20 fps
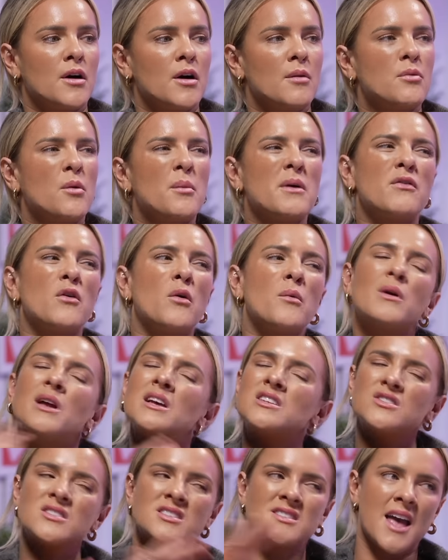But we thought, well,
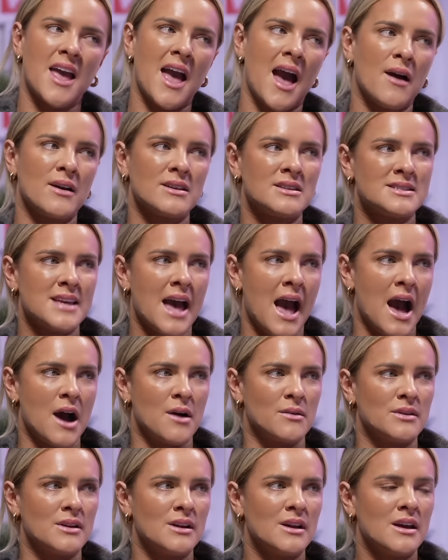let's just stay out in
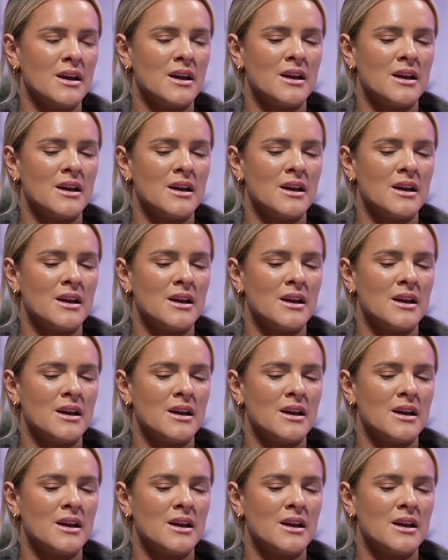town.